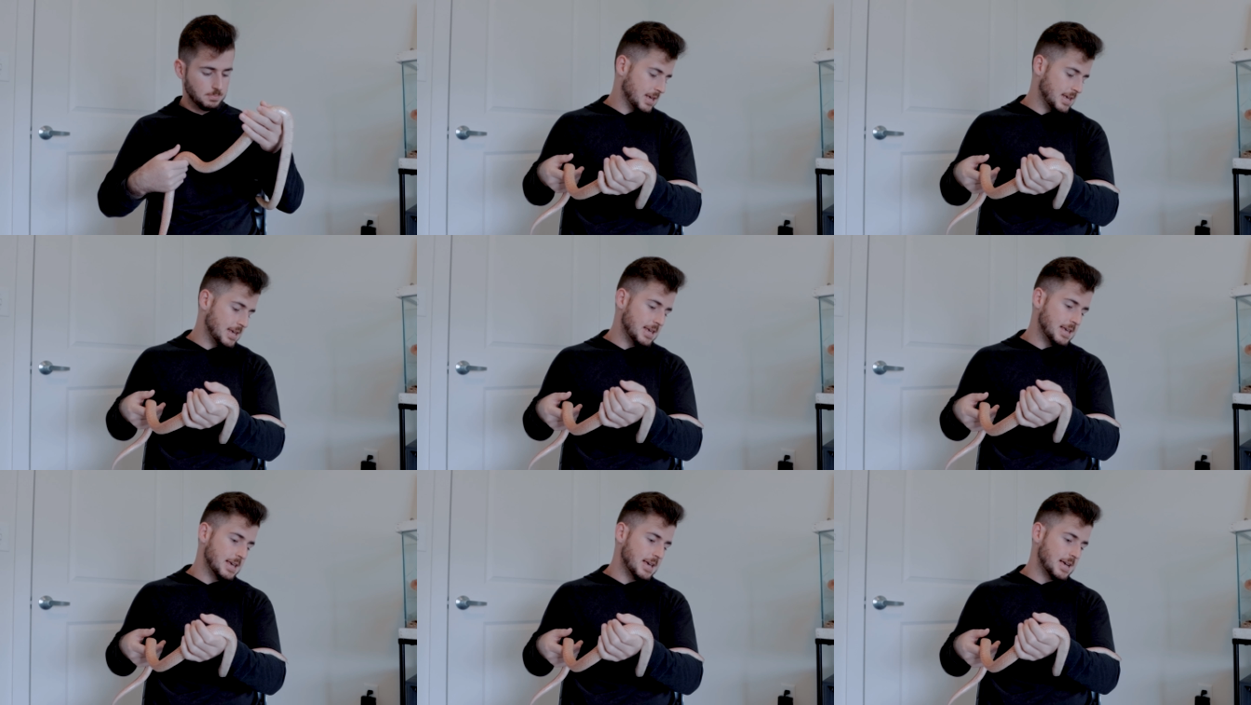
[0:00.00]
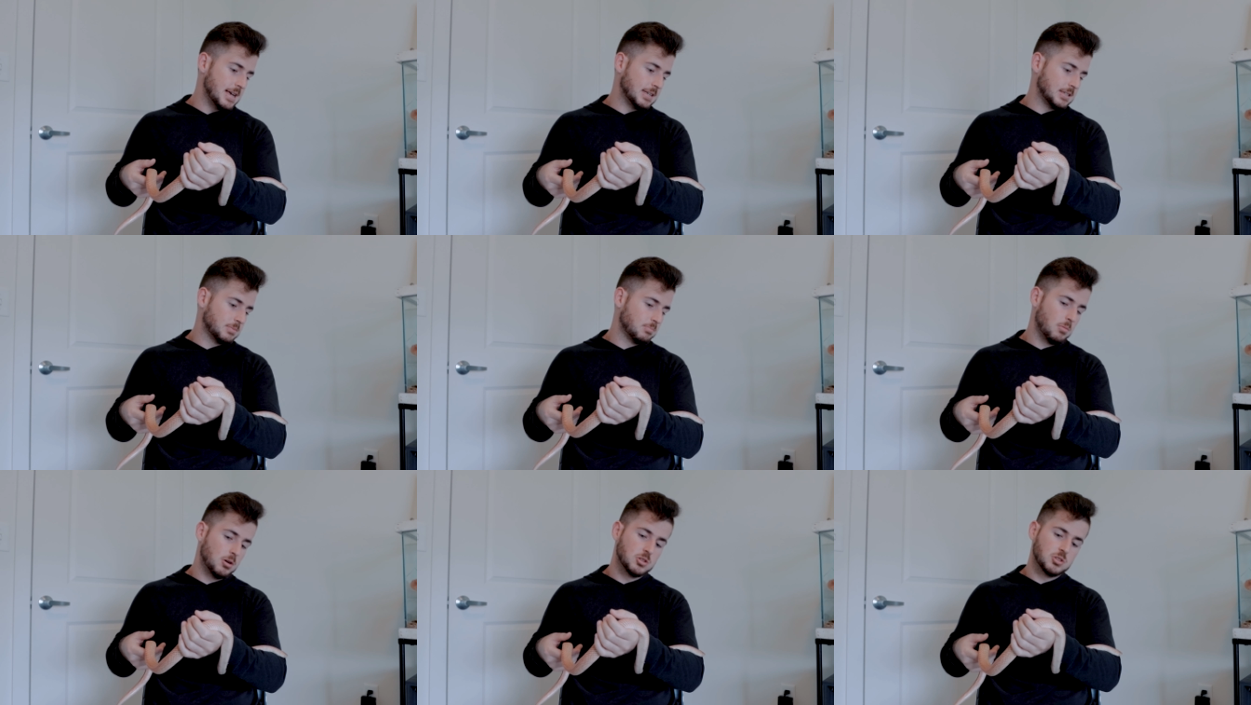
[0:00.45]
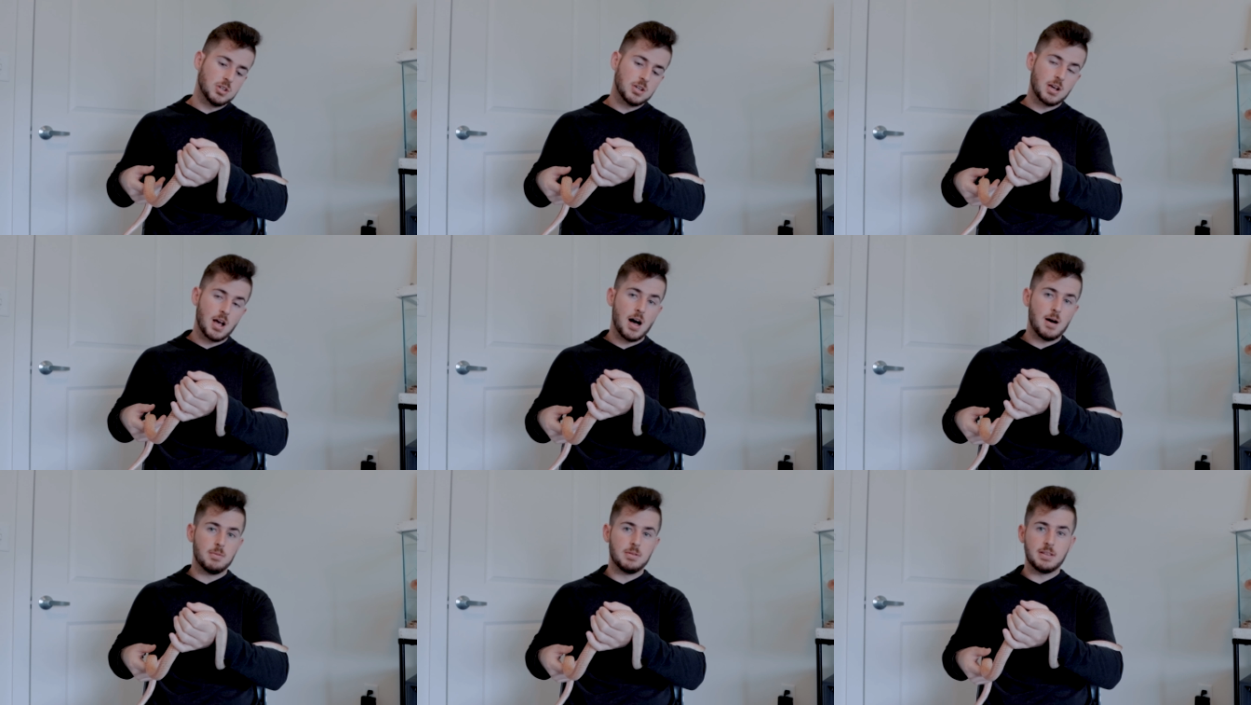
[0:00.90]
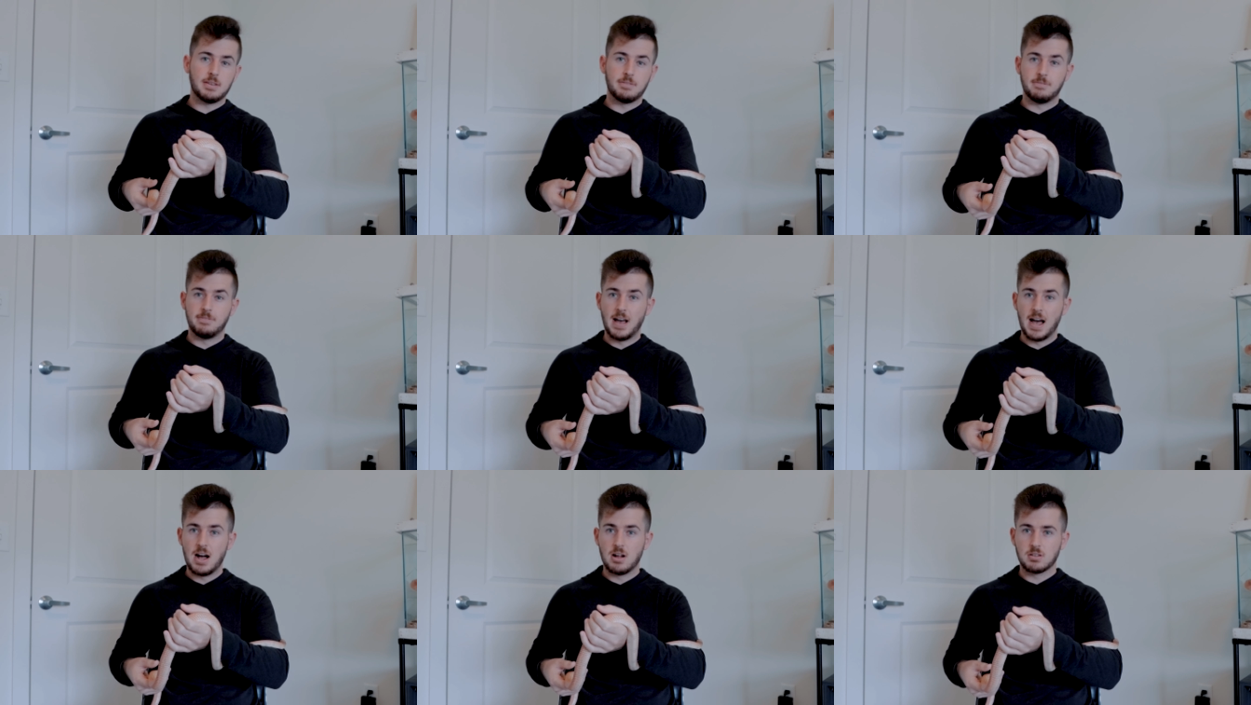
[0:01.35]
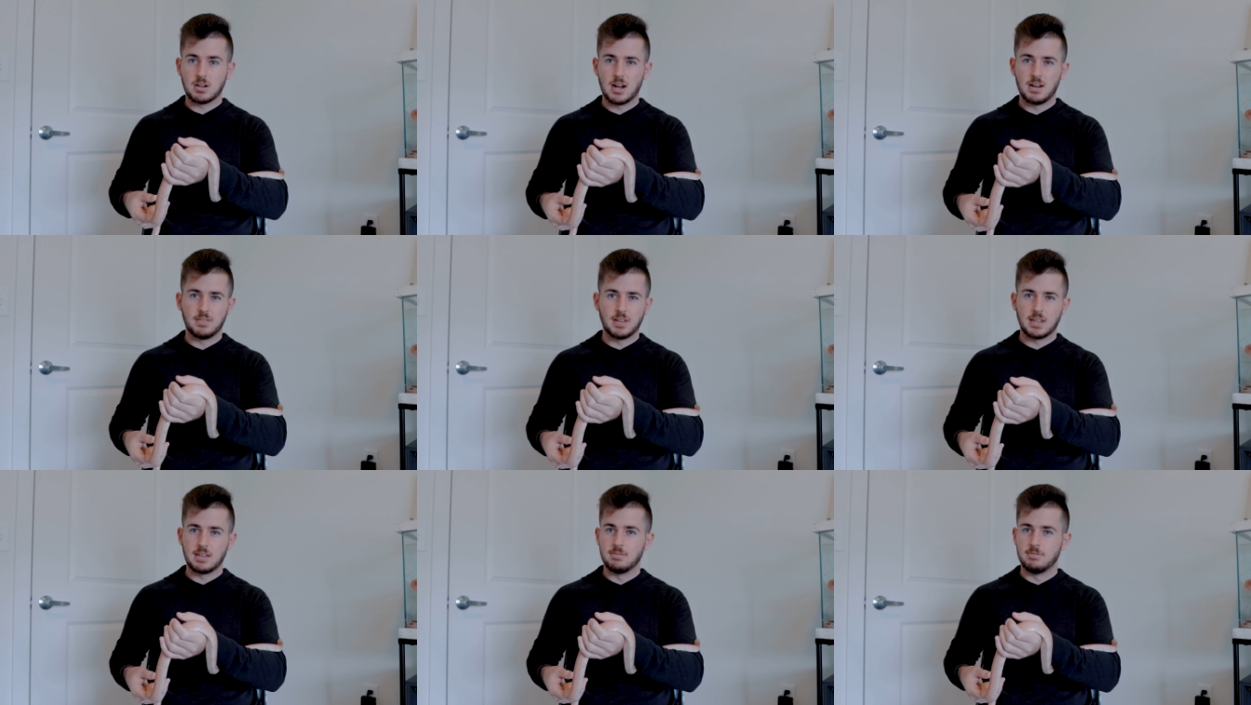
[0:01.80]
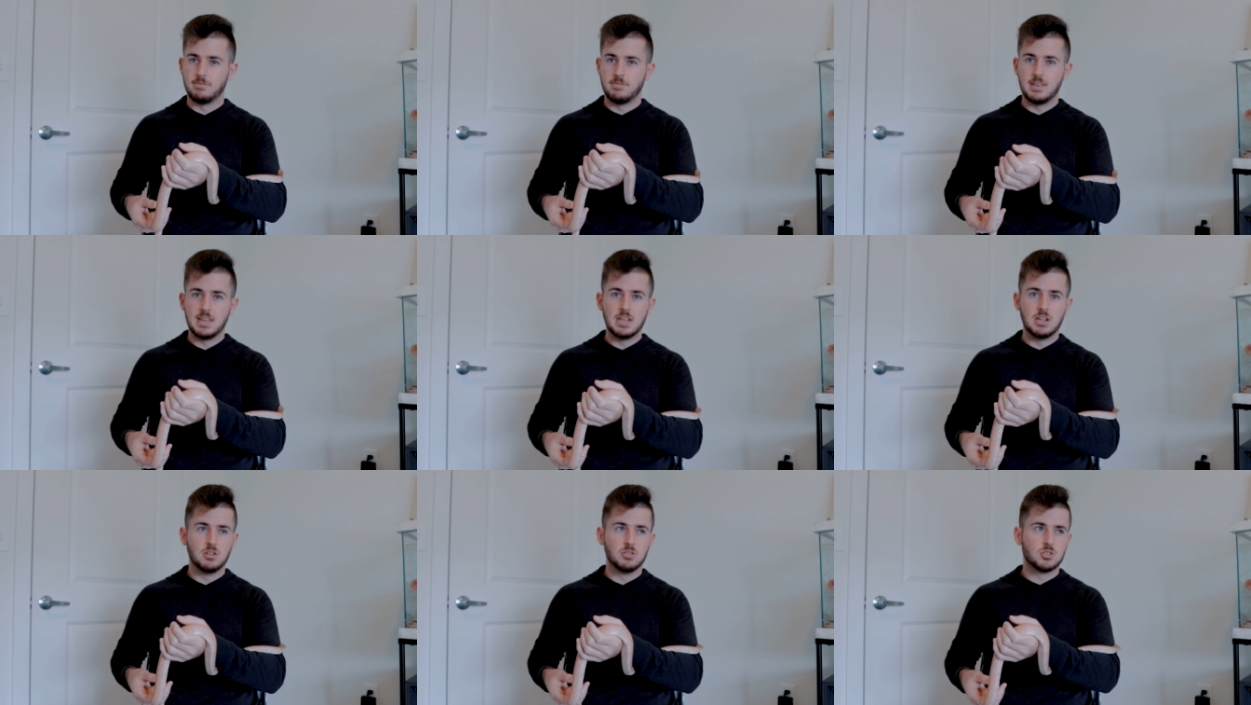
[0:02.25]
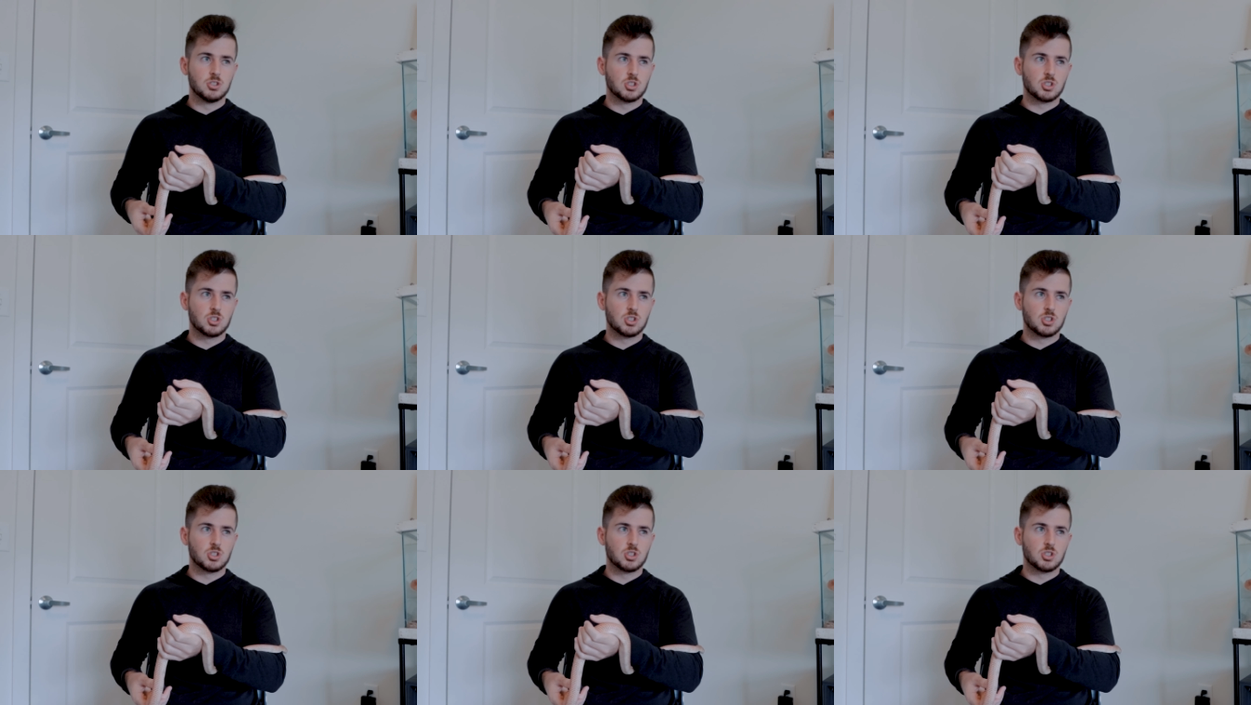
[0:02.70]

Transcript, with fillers: He is mostly commonly found kind of like in fields,